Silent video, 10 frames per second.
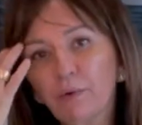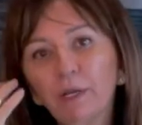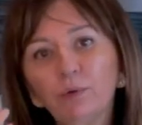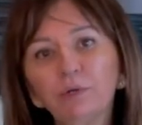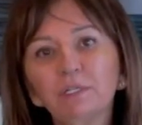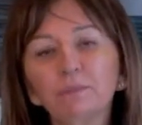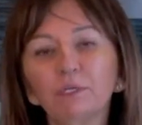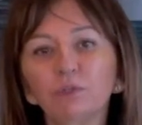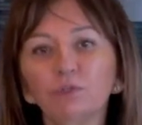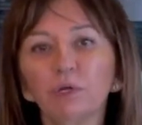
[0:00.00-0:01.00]
I don't expect
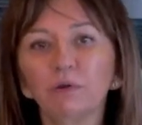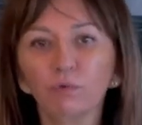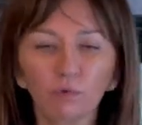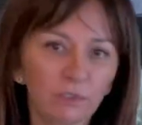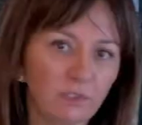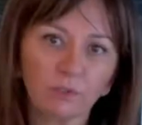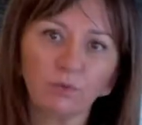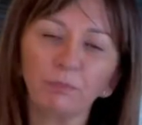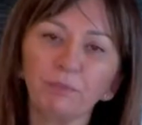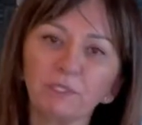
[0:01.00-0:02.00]
you to have all these
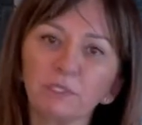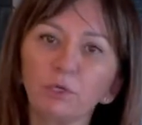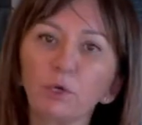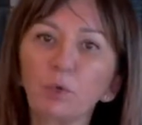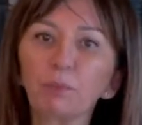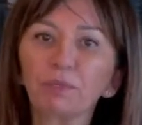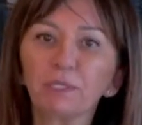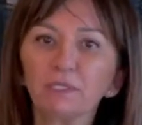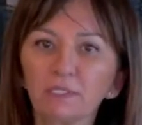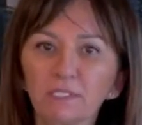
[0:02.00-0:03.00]
equipments at home,
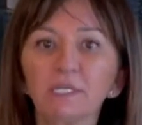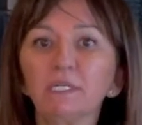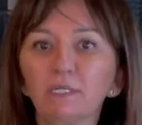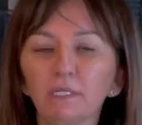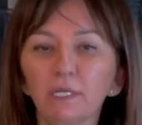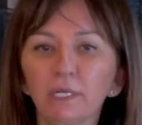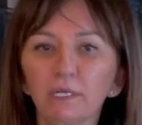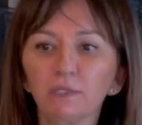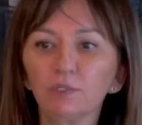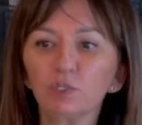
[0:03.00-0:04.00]
because at the end of the day,
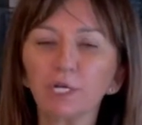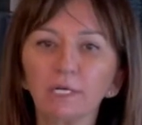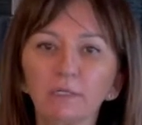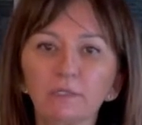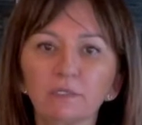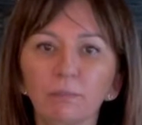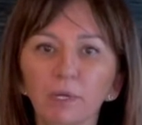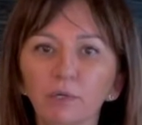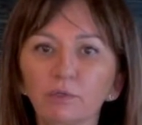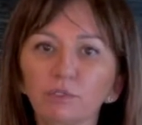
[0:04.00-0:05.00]
this channel is
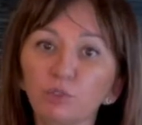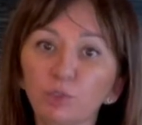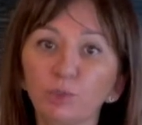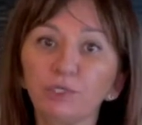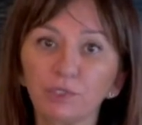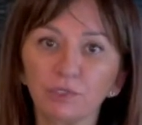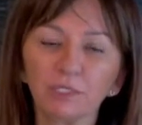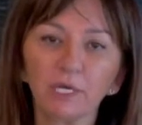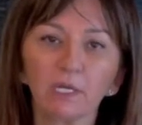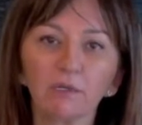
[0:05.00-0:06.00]
about do it
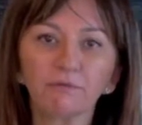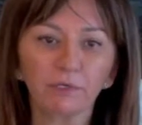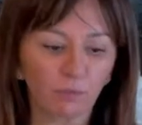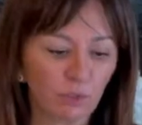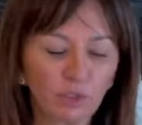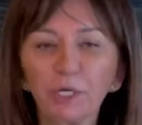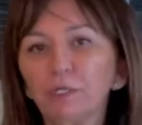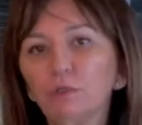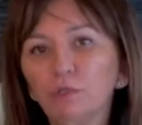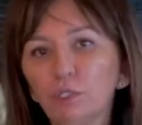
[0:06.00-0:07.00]
yourself, and we're trying
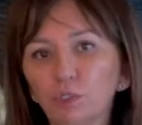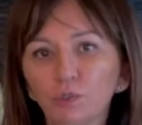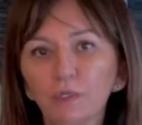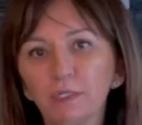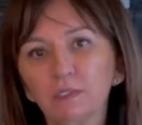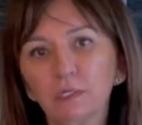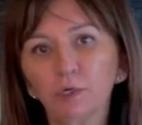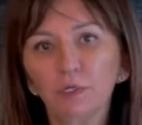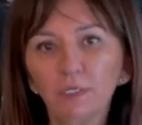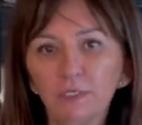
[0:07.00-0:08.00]
to teach you things that
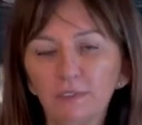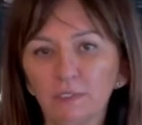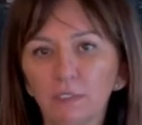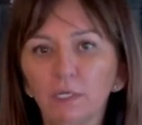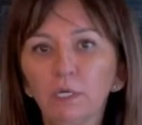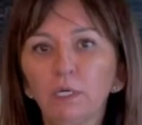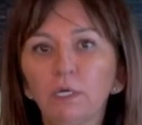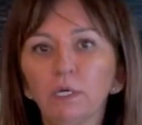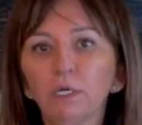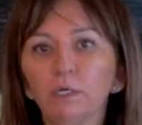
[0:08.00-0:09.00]
are easy
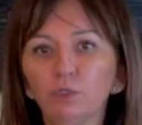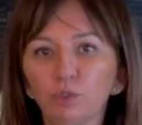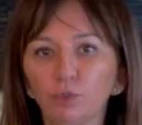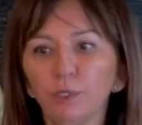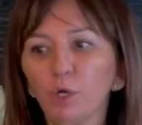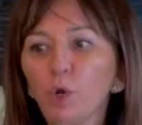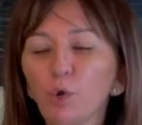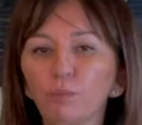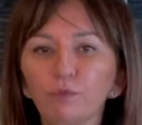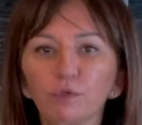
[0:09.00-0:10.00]
to do at
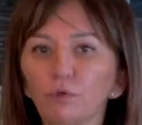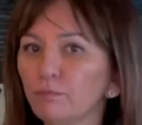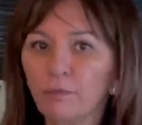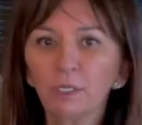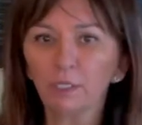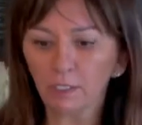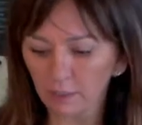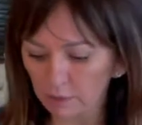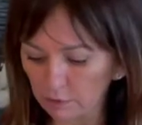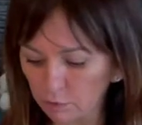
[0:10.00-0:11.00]
home. So
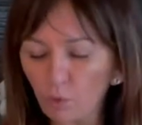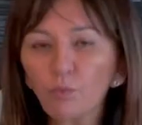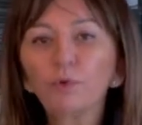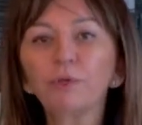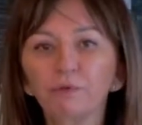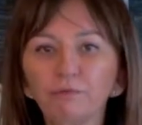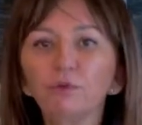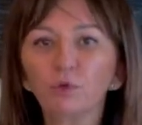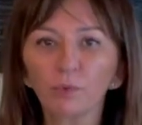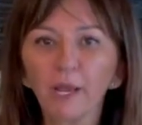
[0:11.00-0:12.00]
don't worry if you
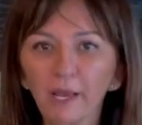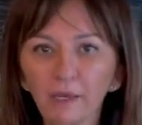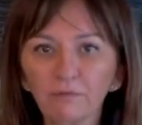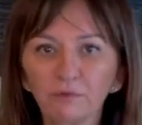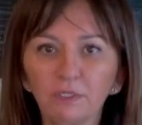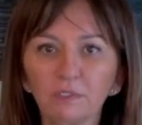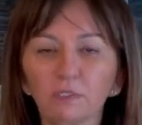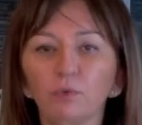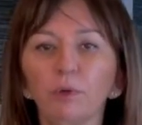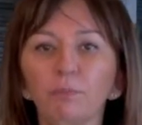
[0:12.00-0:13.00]
don't have these
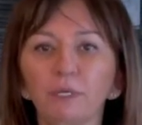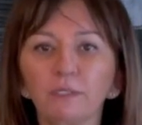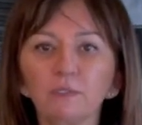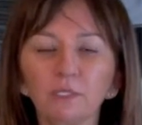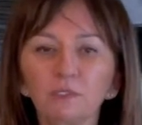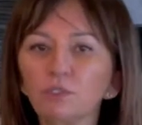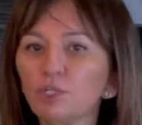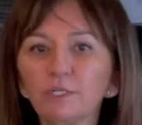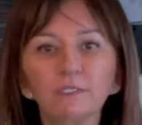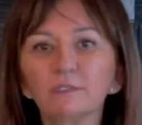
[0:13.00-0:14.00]
equipments. It's
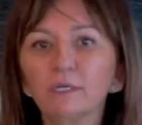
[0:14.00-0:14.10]
just